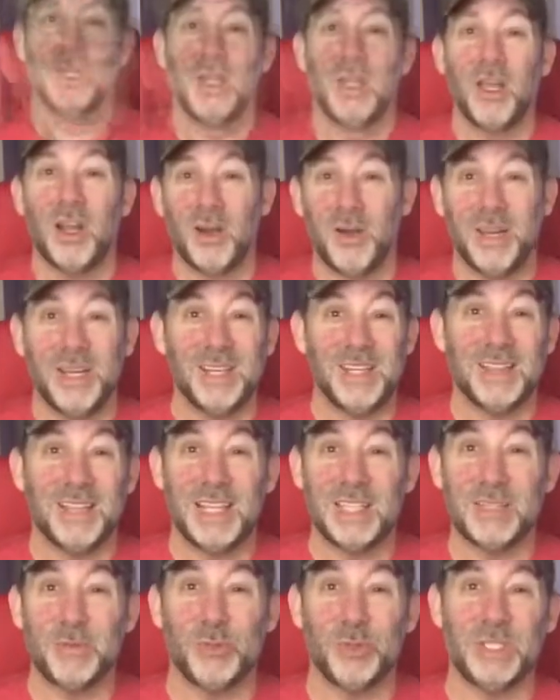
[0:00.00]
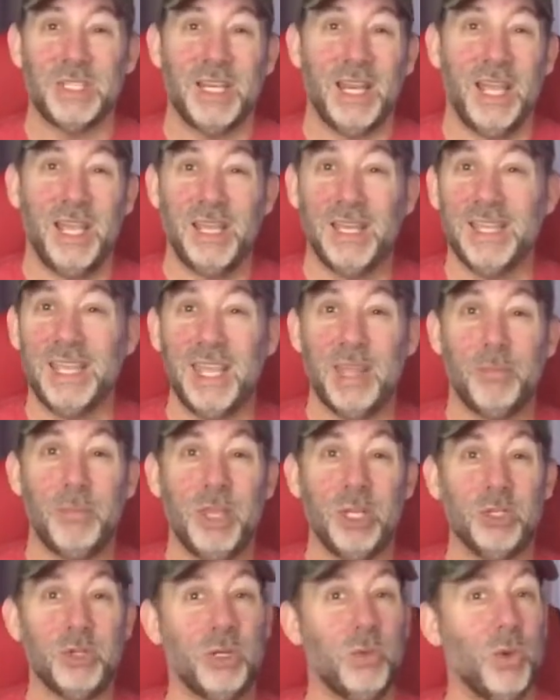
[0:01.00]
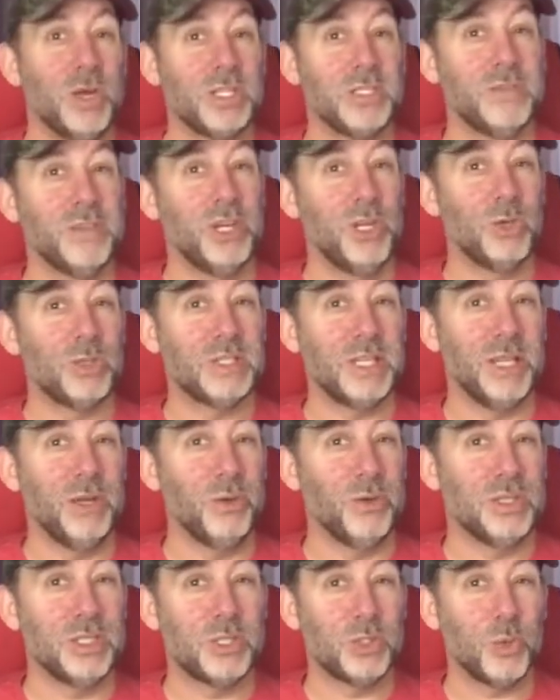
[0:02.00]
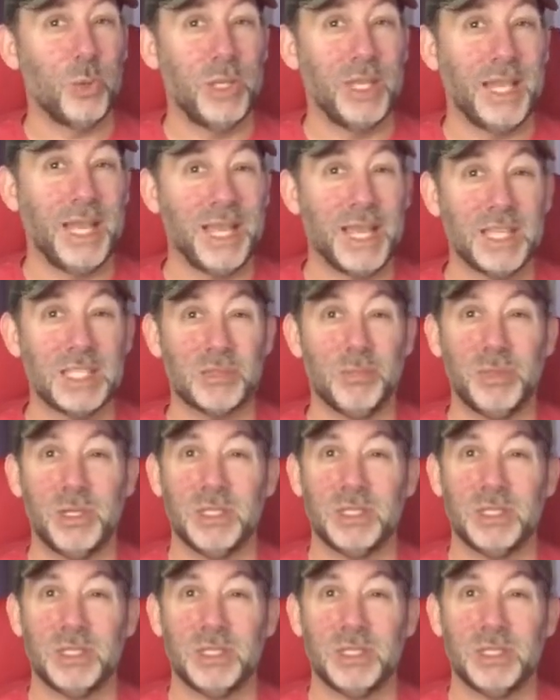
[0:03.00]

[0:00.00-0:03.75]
All right, that's it for today. Again, make sure you watch the videos later this week. I got some good